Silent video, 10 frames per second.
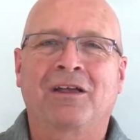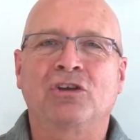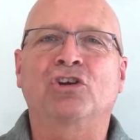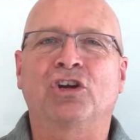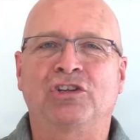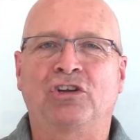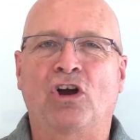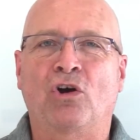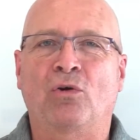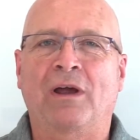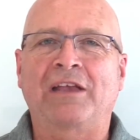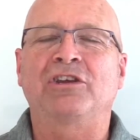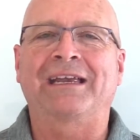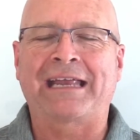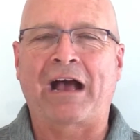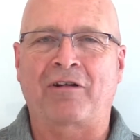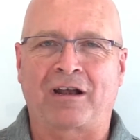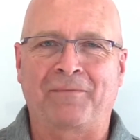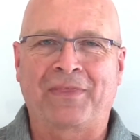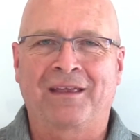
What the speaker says: You're good to go, and you can count on them.